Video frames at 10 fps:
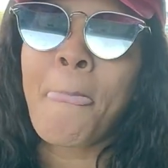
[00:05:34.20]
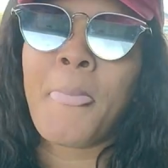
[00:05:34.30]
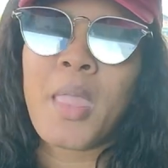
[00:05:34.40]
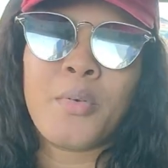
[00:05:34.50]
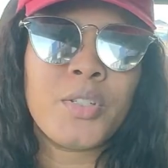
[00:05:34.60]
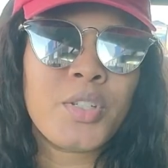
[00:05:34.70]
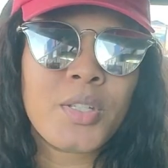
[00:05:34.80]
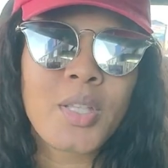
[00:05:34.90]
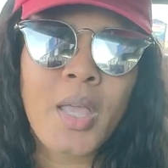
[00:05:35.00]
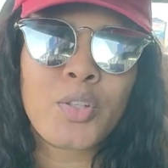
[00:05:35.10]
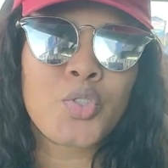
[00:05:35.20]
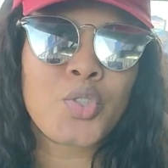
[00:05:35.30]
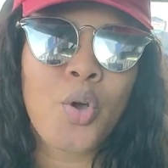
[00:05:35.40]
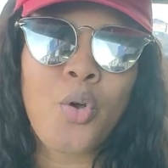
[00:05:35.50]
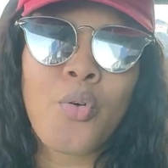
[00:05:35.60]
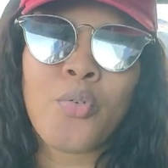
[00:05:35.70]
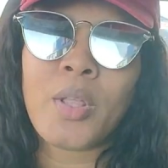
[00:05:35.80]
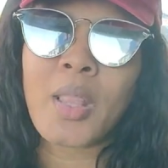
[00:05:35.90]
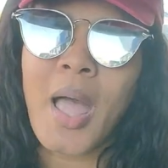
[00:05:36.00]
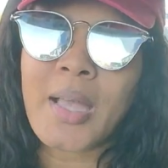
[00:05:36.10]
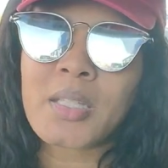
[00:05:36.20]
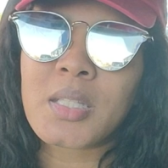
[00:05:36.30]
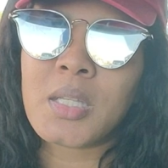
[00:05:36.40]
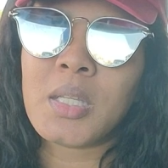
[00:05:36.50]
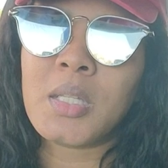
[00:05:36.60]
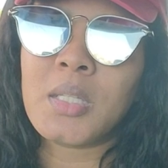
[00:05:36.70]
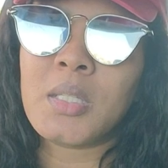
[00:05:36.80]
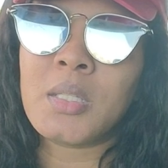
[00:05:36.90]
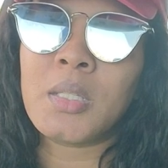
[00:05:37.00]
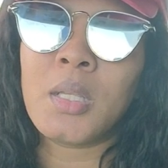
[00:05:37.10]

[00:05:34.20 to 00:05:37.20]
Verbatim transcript: it was just like so relaxing